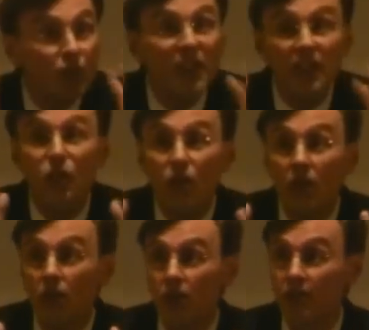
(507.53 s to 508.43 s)
really
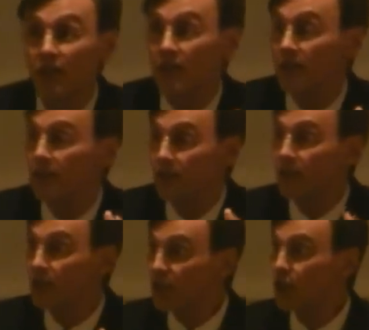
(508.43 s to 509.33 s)
critical
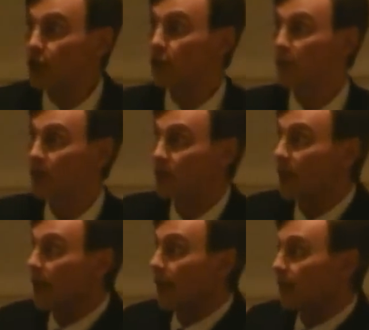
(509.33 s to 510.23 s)
decisions, because
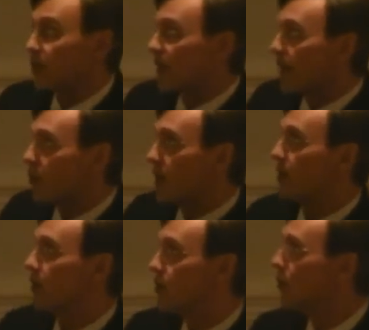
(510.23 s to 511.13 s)
if they stop
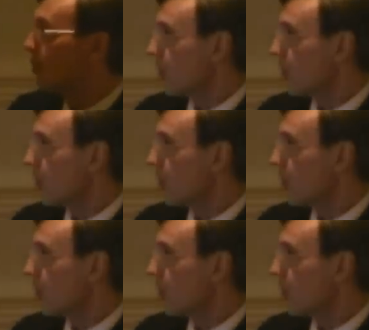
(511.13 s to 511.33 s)
grazing too